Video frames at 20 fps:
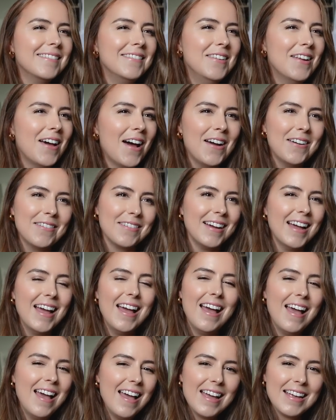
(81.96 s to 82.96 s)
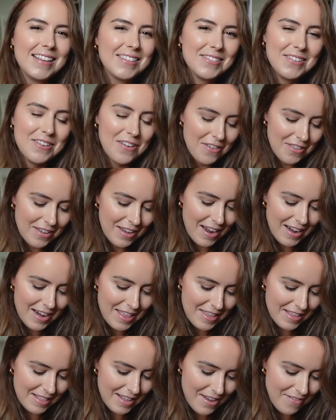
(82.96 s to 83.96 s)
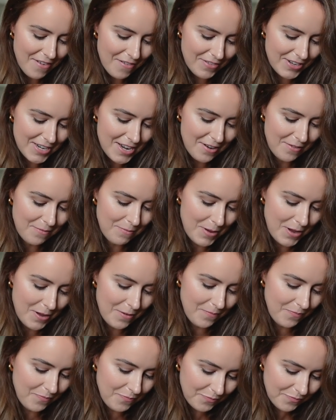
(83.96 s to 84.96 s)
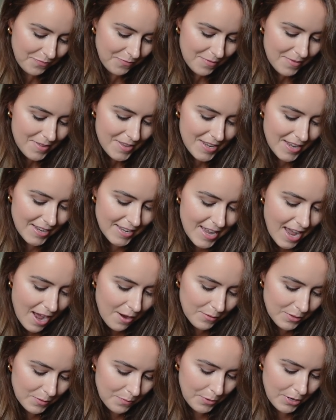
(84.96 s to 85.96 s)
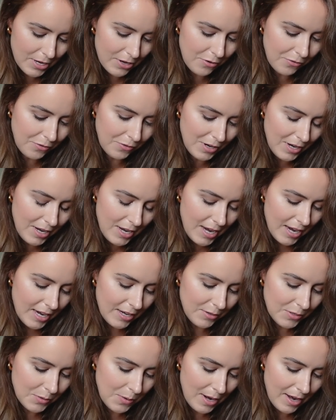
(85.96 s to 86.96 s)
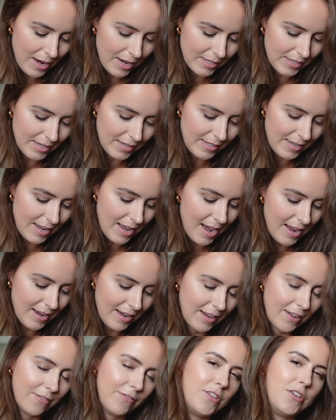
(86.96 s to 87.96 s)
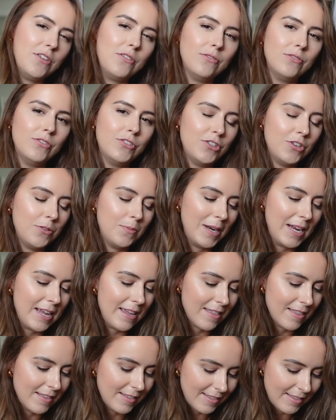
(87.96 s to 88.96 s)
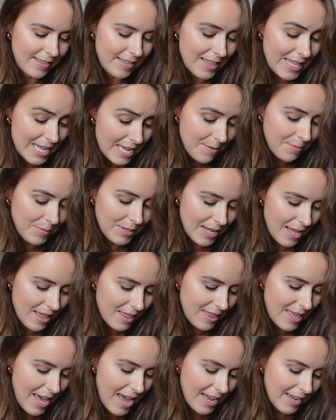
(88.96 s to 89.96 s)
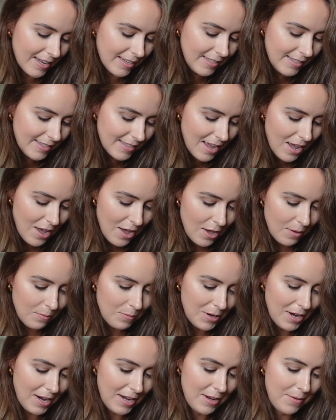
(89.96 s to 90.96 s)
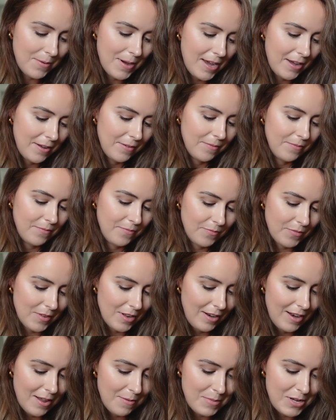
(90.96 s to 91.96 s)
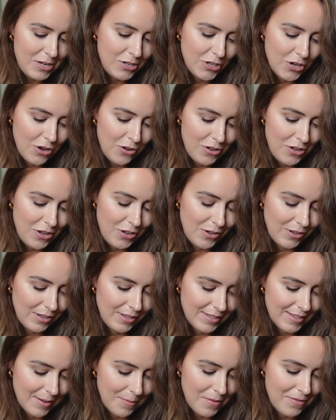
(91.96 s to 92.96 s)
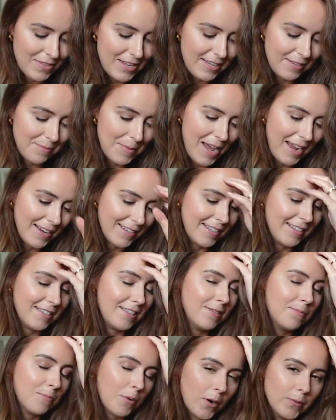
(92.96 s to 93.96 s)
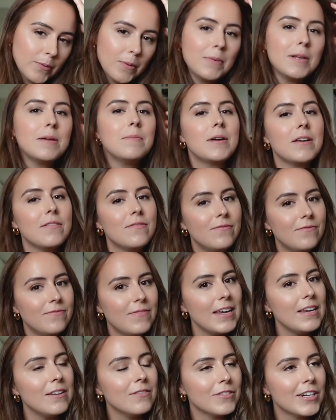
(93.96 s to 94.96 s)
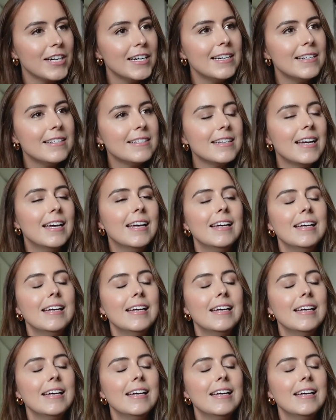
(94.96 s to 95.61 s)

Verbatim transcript: no, it's not the kind of thing that I've ever done, but yeah, it was pretty cool. It was quite nice because it had like a few Jubilee themed things. But anyway, let me show you some of these picks. This is probably my favorite